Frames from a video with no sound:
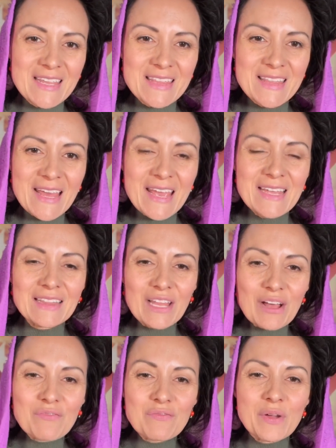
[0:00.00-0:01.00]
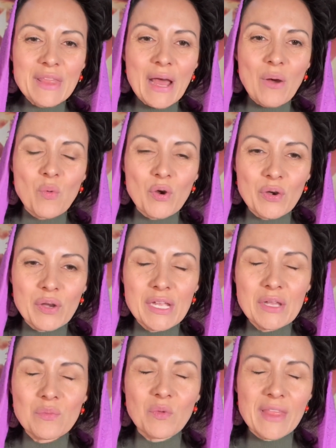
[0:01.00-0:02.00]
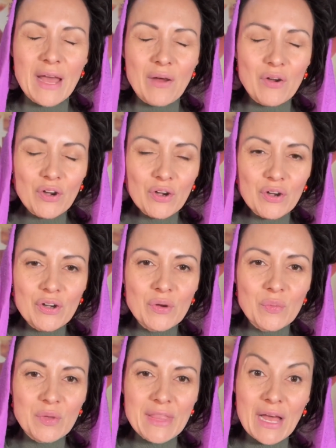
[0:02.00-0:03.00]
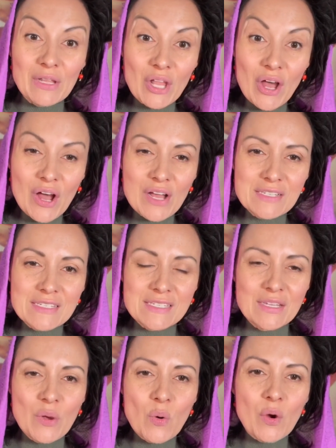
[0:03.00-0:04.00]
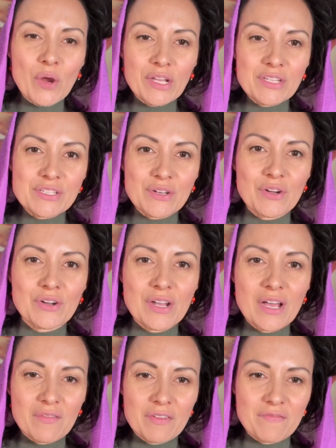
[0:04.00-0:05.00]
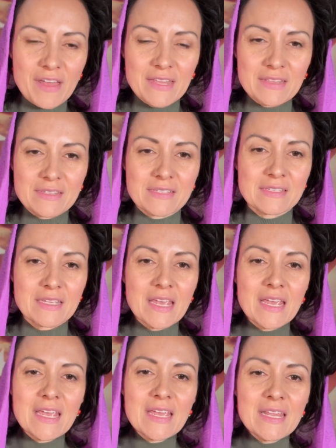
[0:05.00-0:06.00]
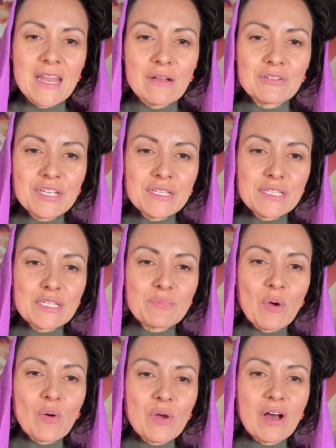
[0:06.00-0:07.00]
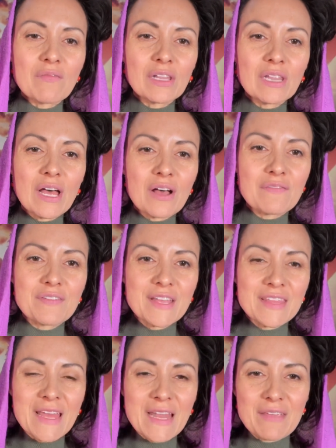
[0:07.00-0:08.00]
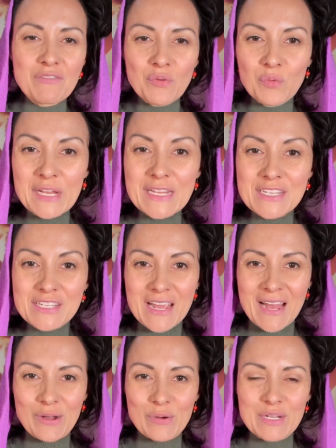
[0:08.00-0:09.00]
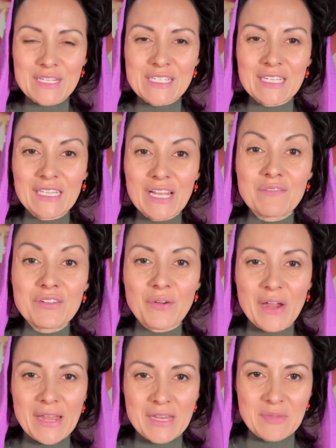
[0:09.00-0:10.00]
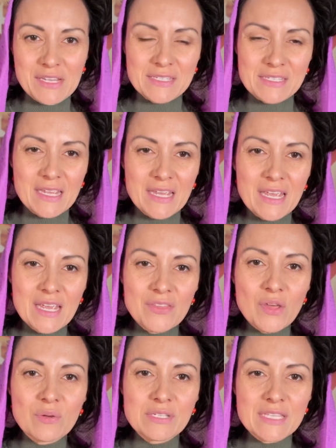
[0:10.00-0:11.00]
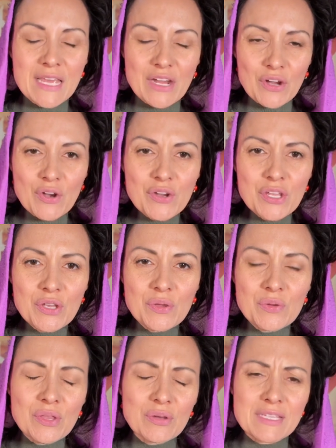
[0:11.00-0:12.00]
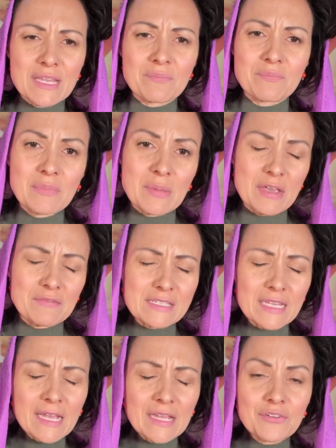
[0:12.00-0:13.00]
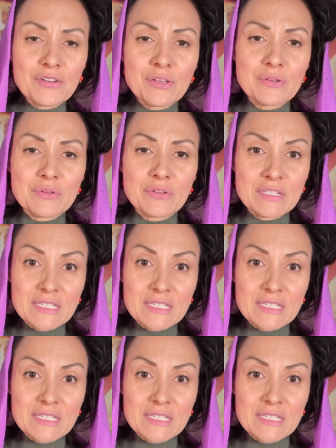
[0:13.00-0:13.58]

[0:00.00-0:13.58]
They love without worry, without hurt, without loss, or concern of offense. Now, Jesus spoke of a love that even reached out to love your enemies, those that hurt you, those that maybe have slandered you,